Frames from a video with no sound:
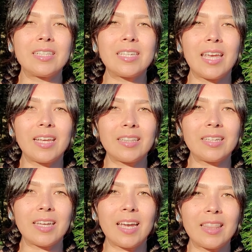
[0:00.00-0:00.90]
take a
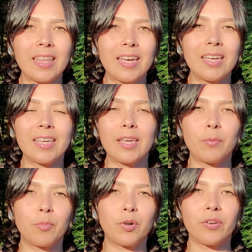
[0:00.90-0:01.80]
look at that and
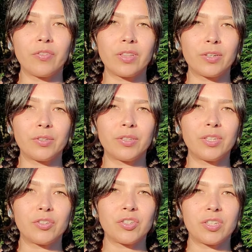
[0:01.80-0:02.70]
get more of a little
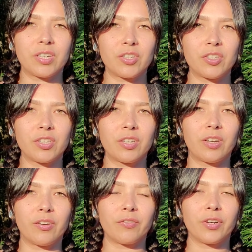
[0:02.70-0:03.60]
introduction
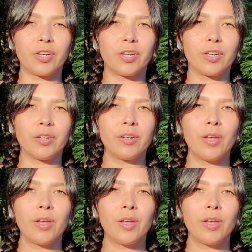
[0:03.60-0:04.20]
of her.